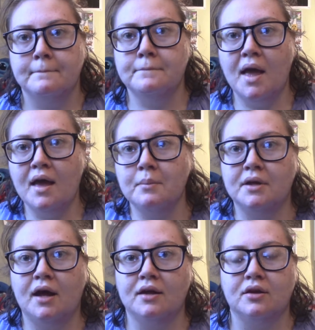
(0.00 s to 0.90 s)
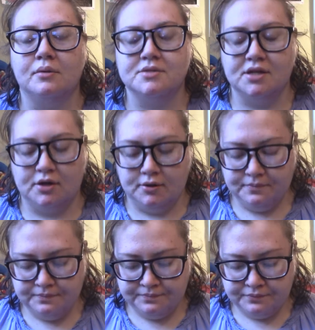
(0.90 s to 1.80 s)
Mayhem and high tops here.
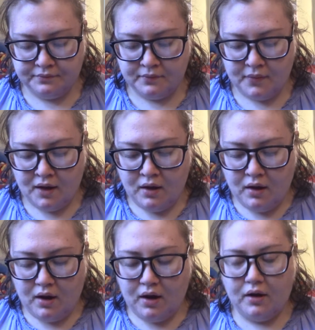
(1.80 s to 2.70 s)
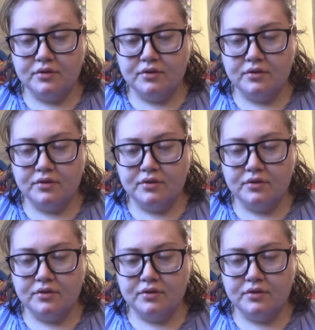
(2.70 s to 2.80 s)
Uh,